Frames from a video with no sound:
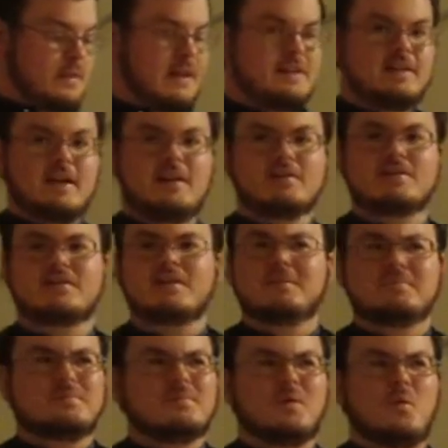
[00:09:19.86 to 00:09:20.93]
he tells
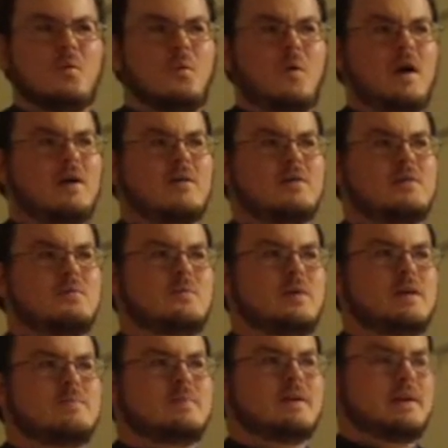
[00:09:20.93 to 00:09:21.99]
them, "Why are you
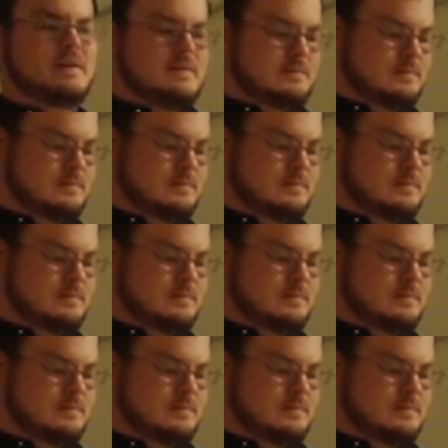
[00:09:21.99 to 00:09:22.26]
weeping?